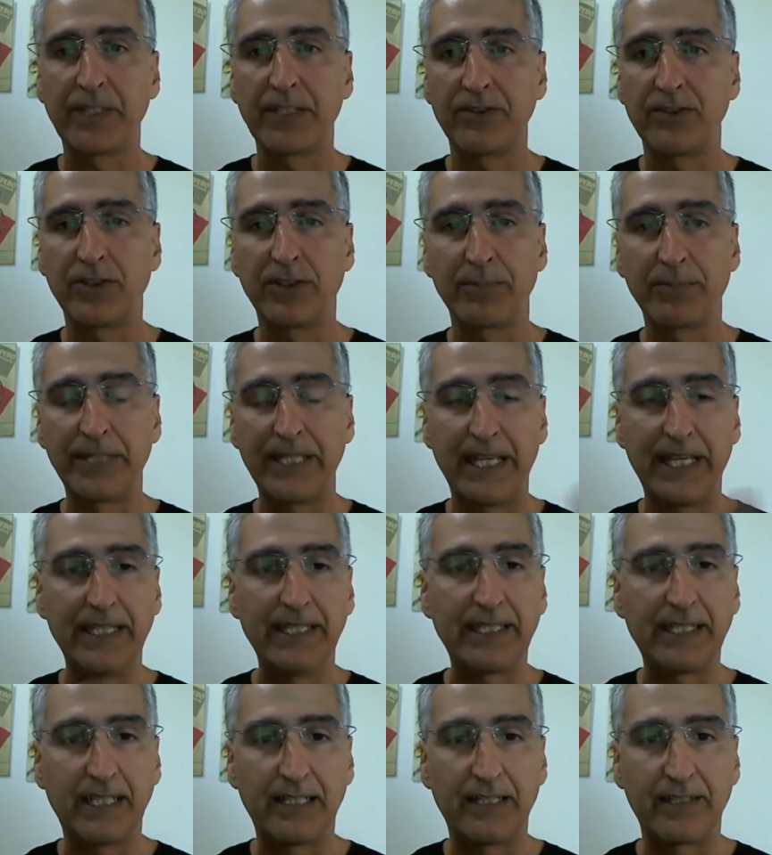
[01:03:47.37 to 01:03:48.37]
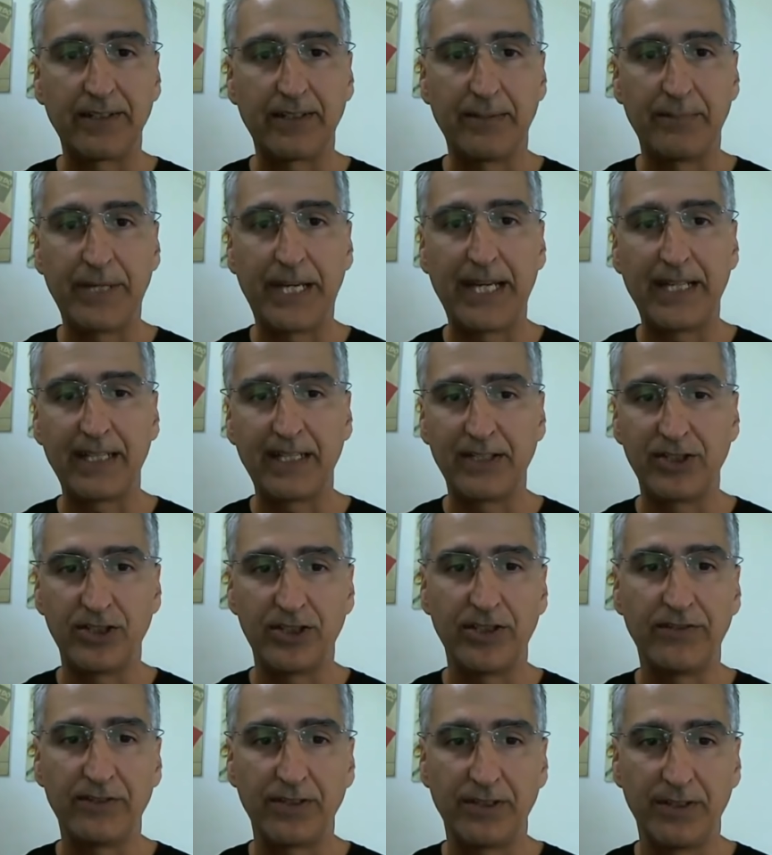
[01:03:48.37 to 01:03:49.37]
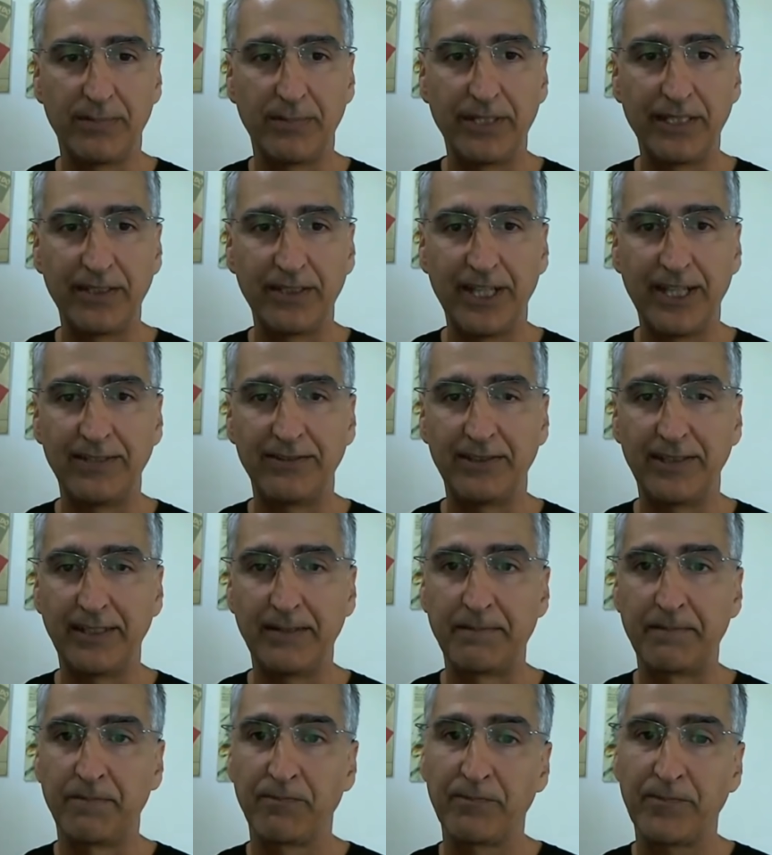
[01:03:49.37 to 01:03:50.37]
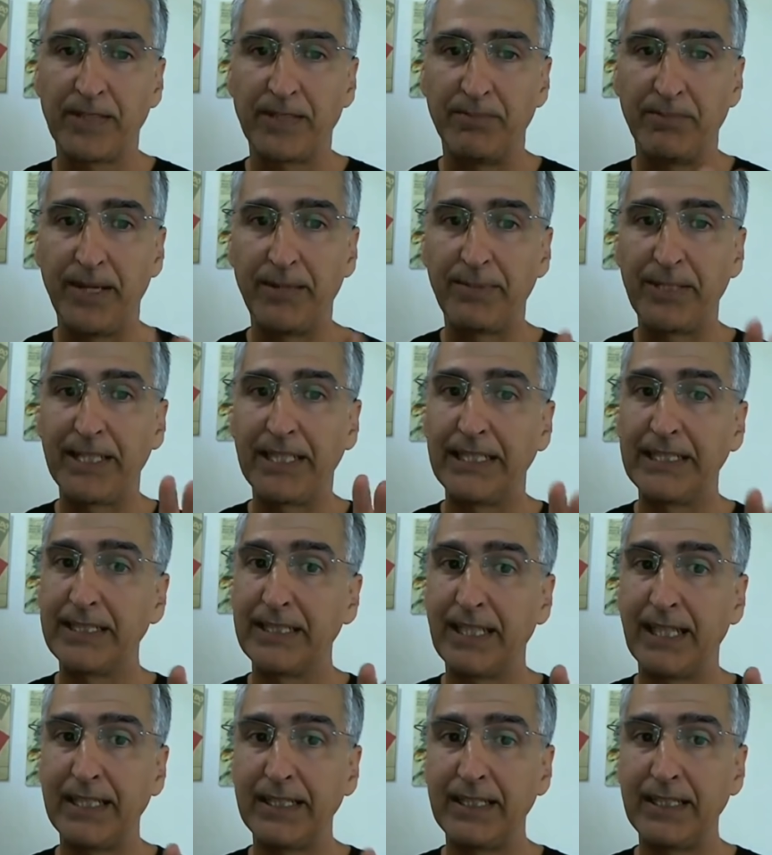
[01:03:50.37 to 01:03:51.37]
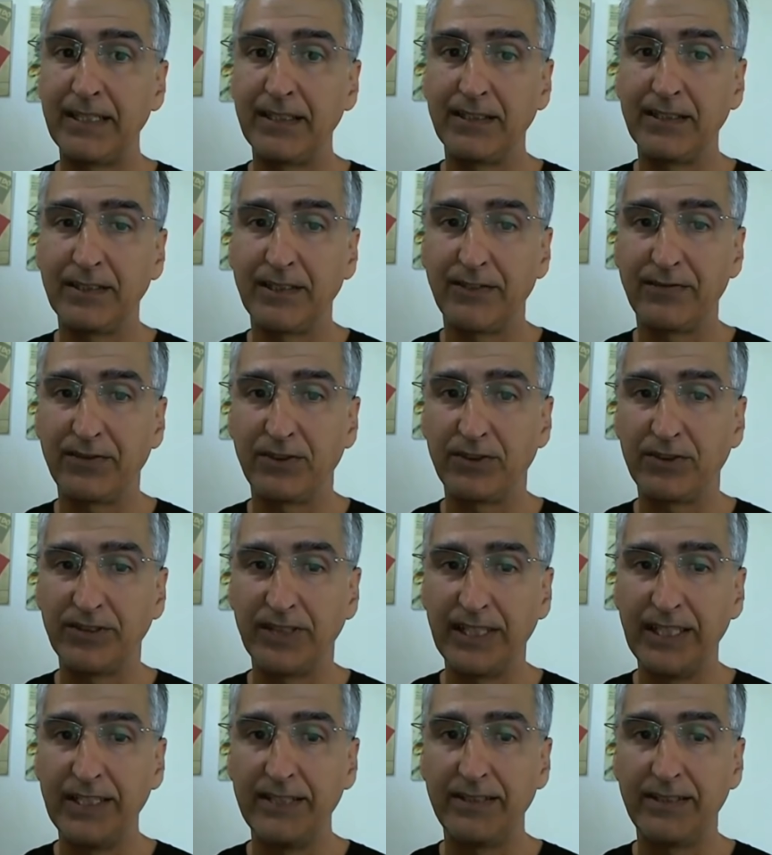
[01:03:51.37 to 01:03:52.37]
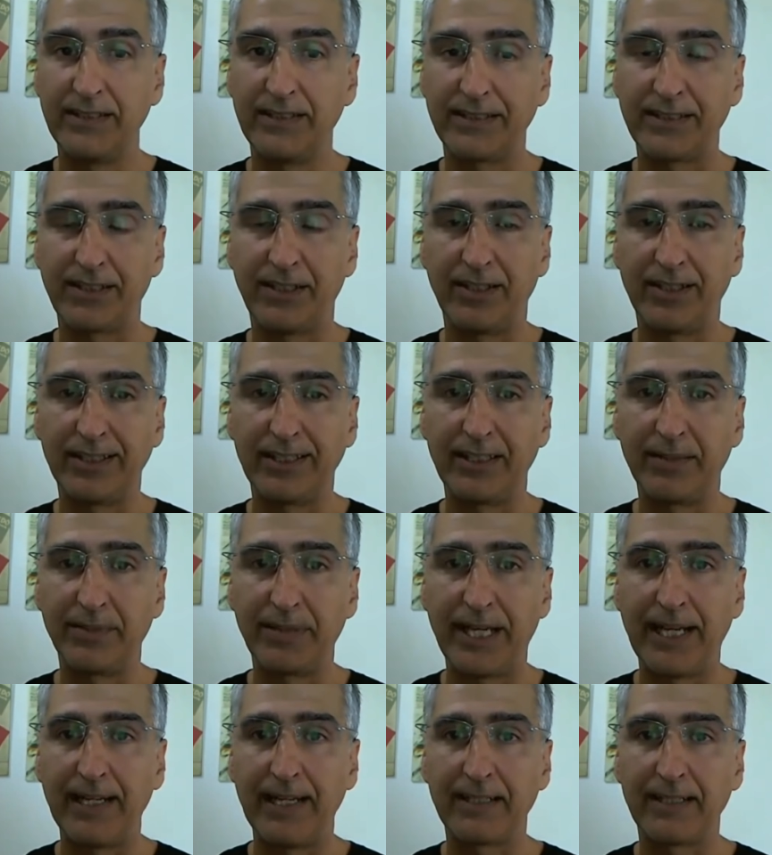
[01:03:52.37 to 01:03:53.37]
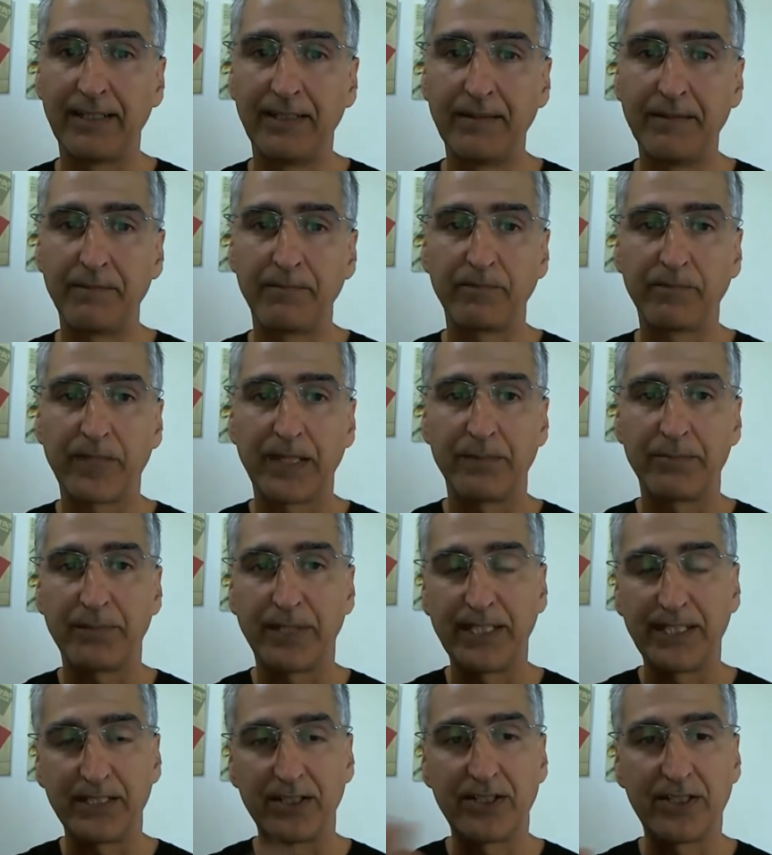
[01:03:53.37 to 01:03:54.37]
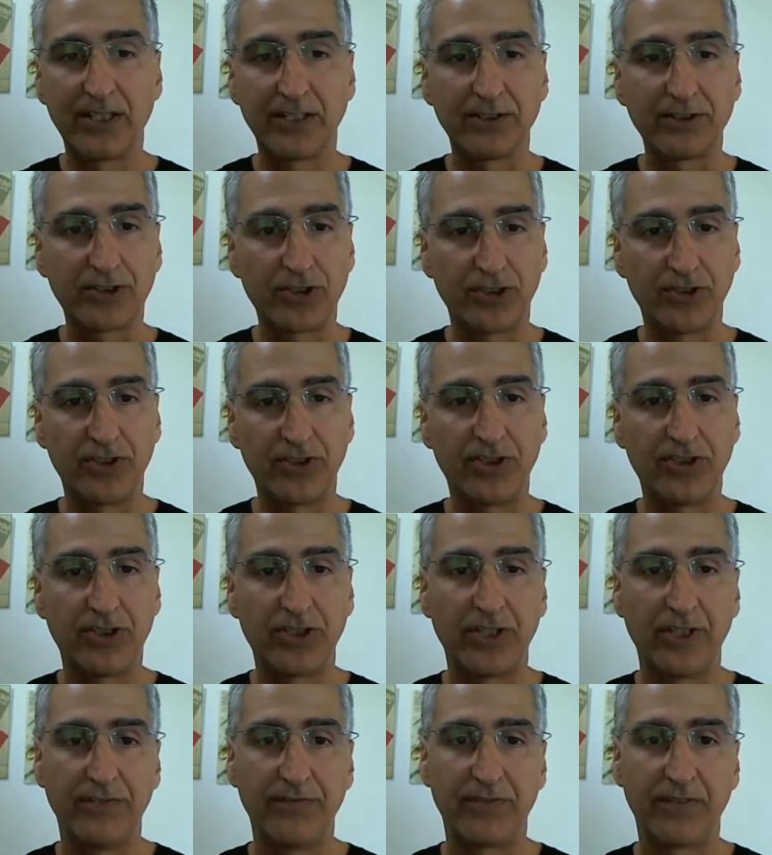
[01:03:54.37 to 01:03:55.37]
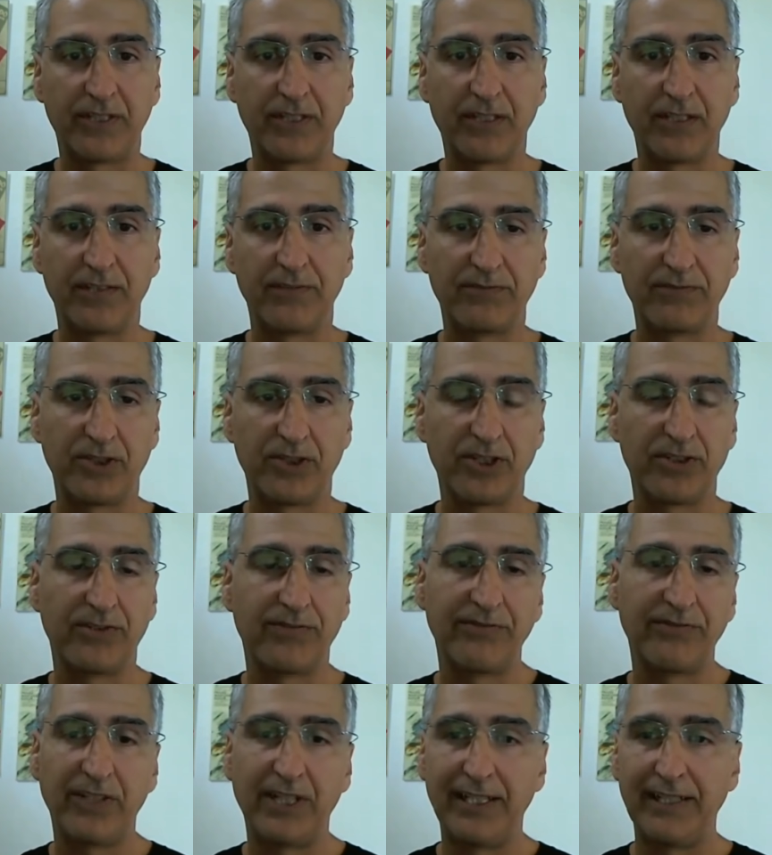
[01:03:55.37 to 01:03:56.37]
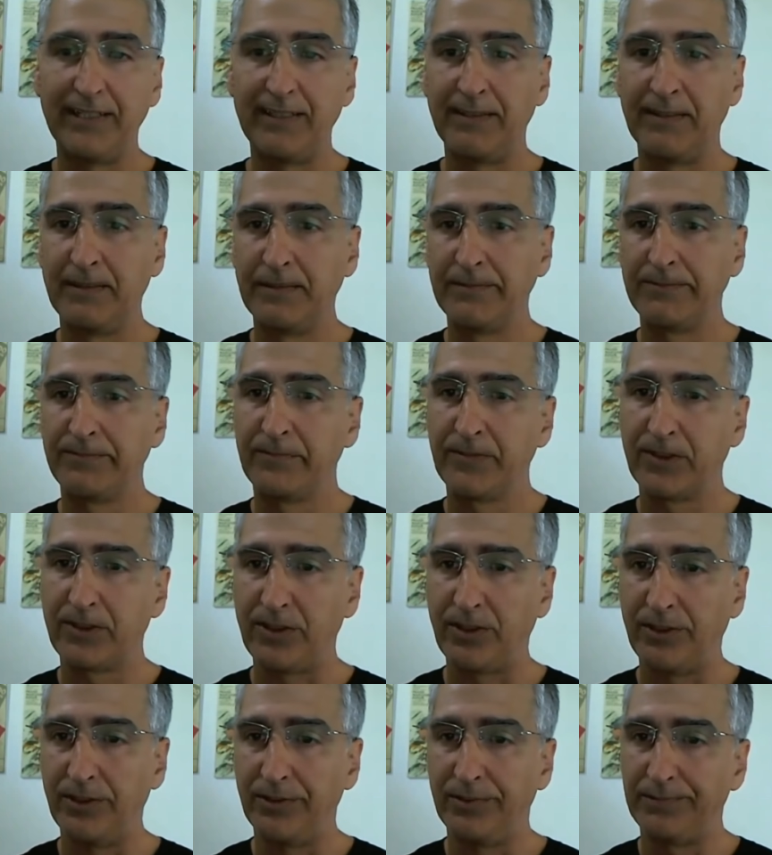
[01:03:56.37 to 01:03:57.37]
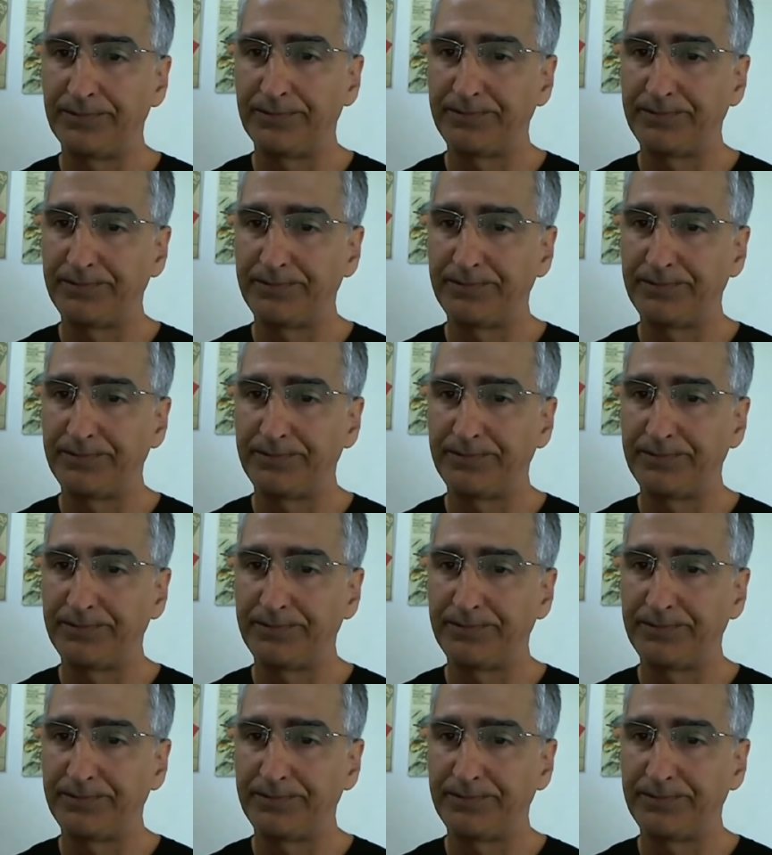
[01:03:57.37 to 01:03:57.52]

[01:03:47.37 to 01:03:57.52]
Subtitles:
You can be any cog in the back and shift to the big chainring. Maybe it isn't ideal if you're in the easiest cog in the back, but it still should shift just fine. So